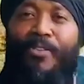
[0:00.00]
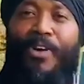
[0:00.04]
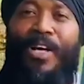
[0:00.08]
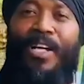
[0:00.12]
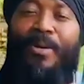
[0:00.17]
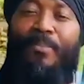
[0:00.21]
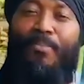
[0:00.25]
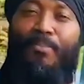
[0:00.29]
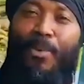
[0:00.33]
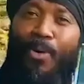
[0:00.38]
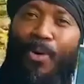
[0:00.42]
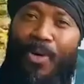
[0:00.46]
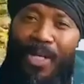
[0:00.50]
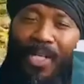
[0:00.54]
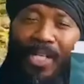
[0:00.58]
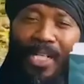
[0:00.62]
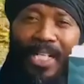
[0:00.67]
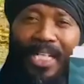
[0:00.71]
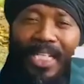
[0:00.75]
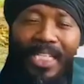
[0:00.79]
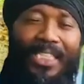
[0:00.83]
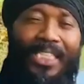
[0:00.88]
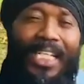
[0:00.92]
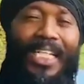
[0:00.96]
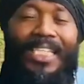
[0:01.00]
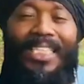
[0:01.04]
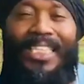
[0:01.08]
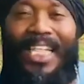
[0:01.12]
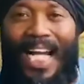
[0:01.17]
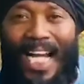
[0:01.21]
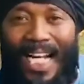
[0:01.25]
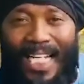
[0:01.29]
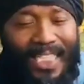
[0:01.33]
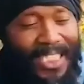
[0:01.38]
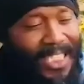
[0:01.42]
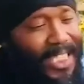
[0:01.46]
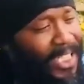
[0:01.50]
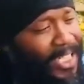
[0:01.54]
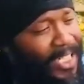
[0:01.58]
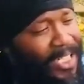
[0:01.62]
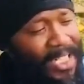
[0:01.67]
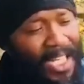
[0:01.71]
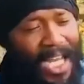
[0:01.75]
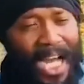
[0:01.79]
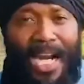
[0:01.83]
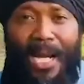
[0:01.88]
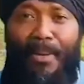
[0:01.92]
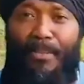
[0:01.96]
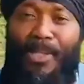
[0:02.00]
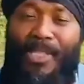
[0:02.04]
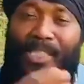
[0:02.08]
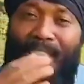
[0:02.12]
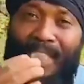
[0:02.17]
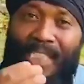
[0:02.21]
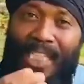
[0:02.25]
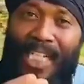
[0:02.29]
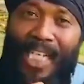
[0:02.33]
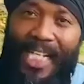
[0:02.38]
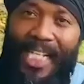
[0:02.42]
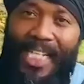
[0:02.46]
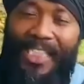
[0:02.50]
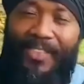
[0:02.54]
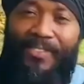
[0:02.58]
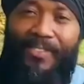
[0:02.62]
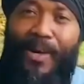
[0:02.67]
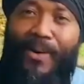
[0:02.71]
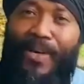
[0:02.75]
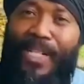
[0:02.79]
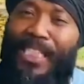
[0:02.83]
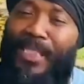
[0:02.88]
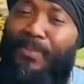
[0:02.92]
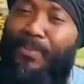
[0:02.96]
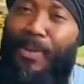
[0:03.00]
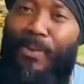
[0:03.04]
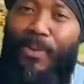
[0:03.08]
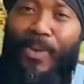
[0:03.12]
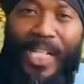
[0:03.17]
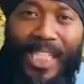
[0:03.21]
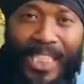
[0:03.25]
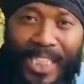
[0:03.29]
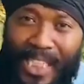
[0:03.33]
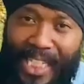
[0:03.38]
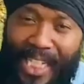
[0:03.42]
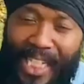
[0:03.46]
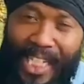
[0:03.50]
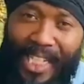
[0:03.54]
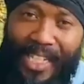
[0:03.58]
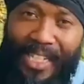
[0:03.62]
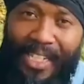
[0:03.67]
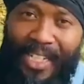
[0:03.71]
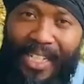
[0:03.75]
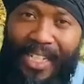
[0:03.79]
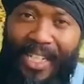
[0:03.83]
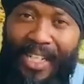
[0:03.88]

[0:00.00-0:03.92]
read the book in its entirety, and I must say it's very inspirational,